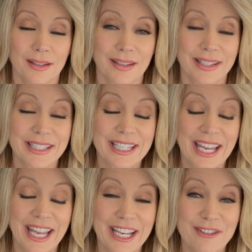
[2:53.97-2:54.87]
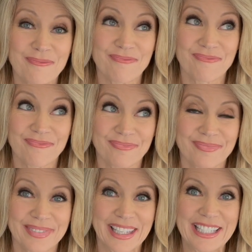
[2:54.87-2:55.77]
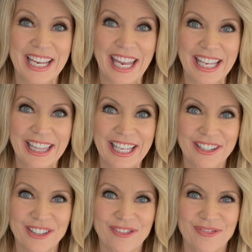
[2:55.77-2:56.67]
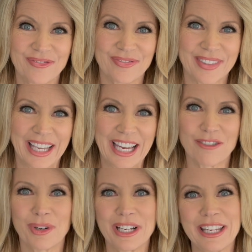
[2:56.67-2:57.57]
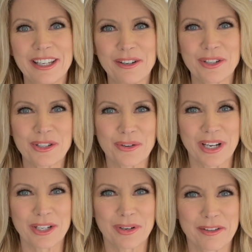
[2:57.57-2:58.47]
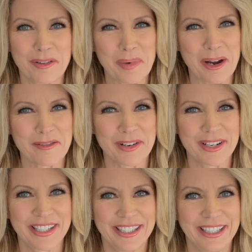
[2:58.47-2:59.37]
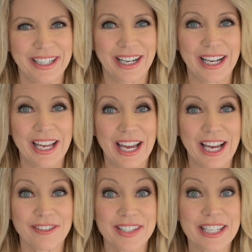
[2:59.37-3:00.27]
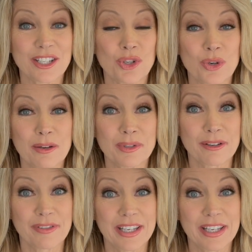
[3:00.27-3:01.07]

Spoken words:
And today, a decade later, I have one kid who just graduated from Harvard. I have six streams of